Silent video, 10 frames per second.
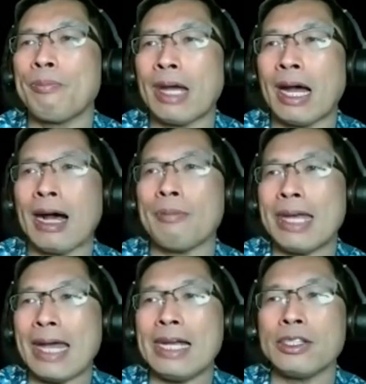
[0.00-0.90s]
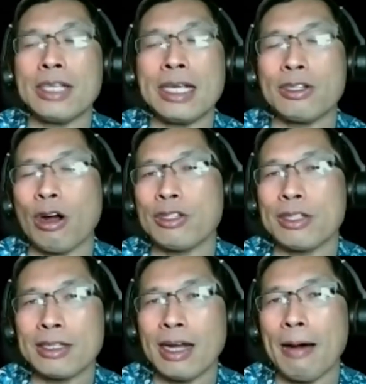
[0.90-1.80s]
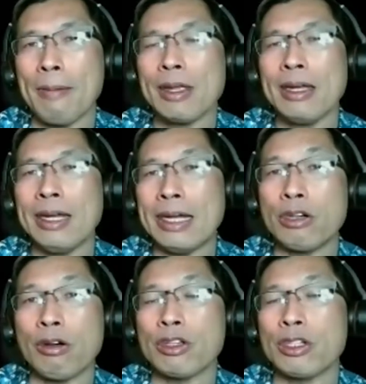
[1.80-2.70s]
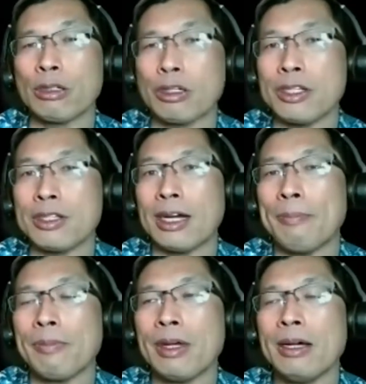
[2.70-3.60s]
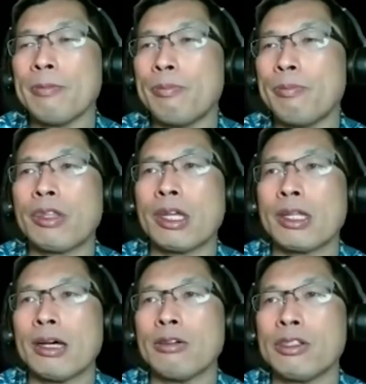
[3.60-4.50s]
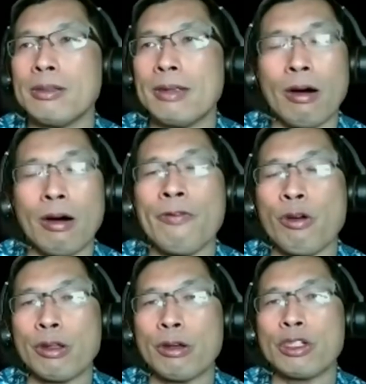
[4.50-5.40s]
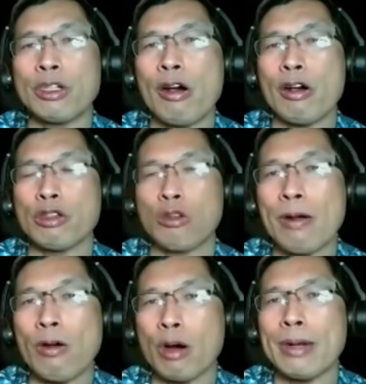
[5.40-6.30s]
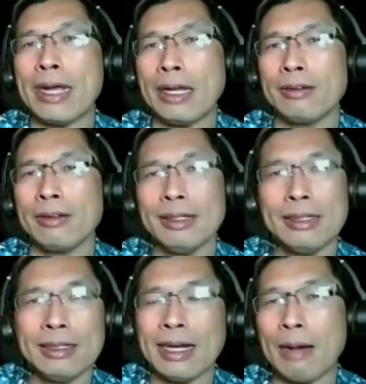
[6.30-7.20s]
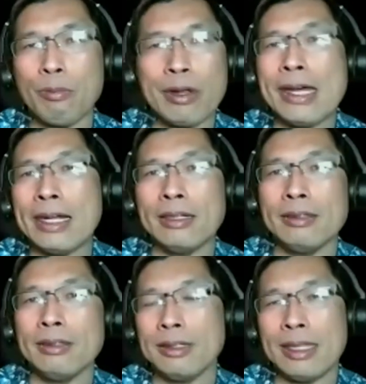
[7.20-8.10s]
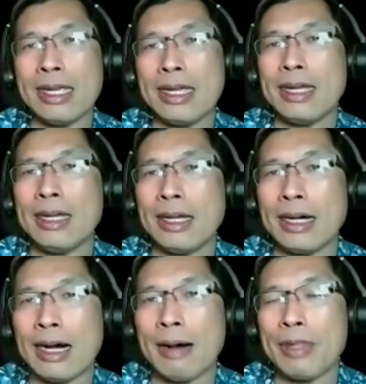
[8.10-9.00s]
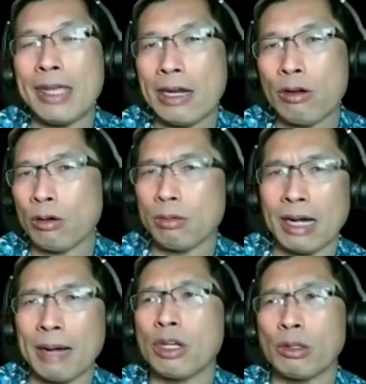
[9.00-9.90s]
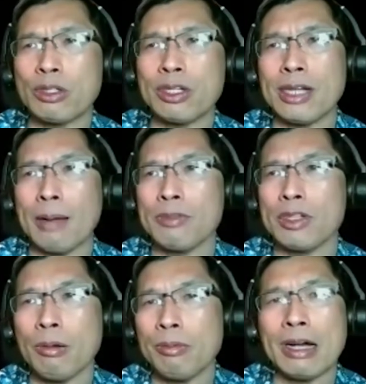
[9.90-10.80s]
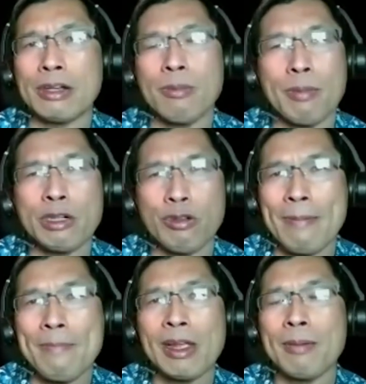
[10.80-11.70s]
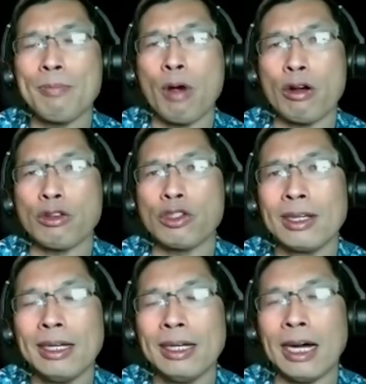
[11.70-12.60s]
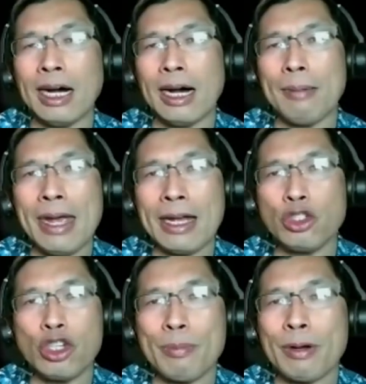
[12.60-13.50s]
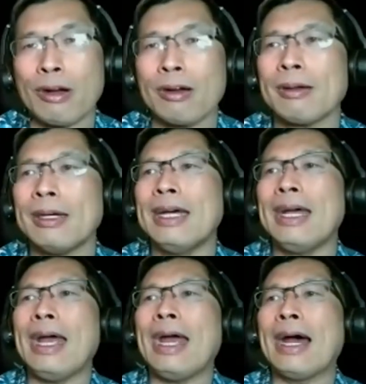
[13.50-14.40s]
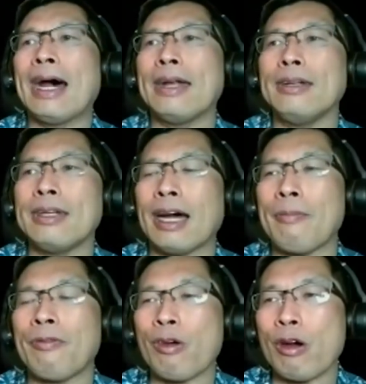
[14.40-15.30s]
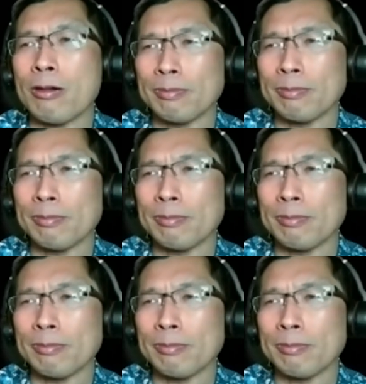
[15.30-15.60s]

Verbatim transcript: um, the A and C star system into our solar system, both of those, you know, all four of those stars would be orbiting uh, within the, um, the inner um, solar system. So, you know, somewhere between Mars um, and Jupiter. And uh, for